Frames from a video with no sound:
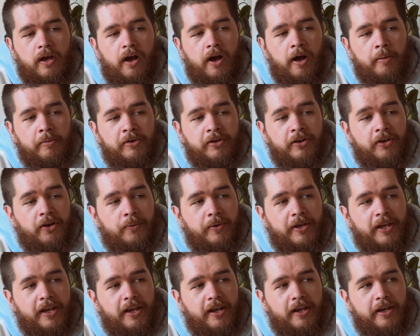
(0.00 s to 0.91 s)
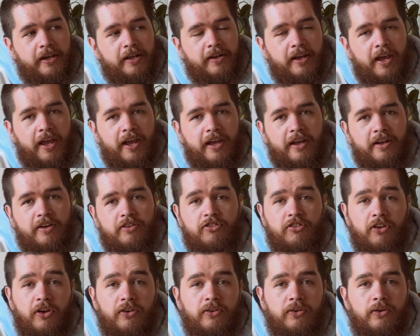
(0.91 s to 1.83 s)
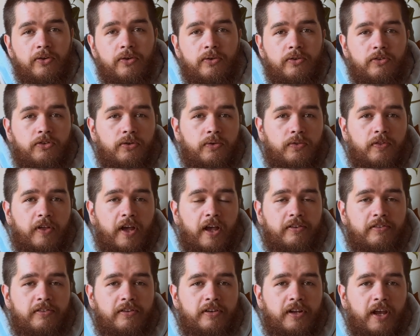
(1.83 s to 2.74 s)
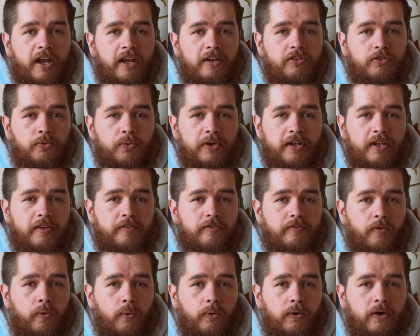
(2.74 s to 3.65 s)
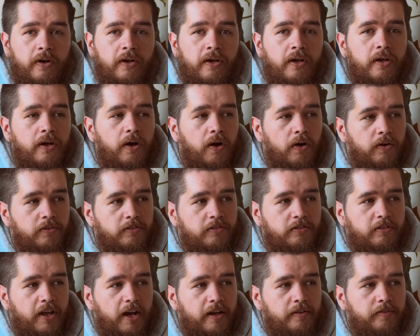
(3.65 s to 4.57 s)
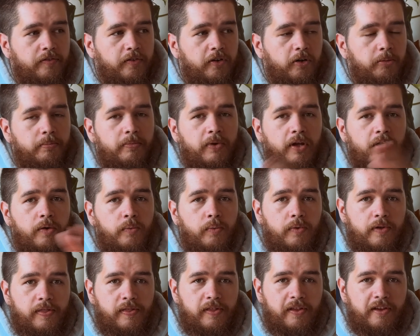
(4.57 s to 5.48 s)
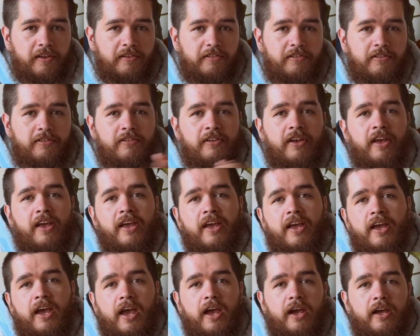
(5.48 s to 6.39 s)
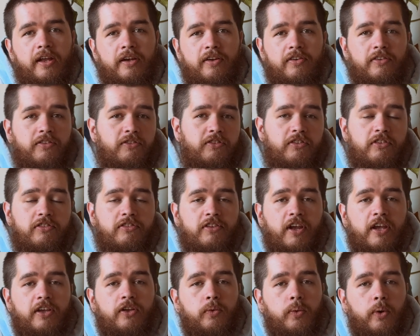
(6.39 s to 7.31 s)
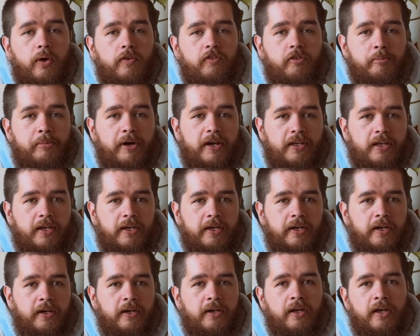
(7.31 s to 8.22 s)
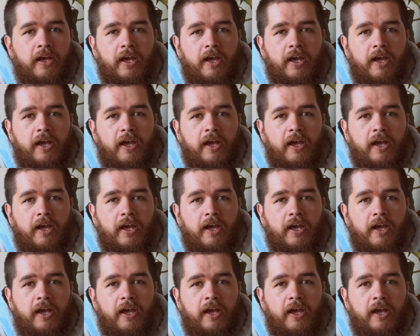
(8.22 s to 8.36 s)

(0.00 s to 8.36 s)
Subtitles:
I'm gonna go ahead and show you 2024 on slide film with this, and just take you over my year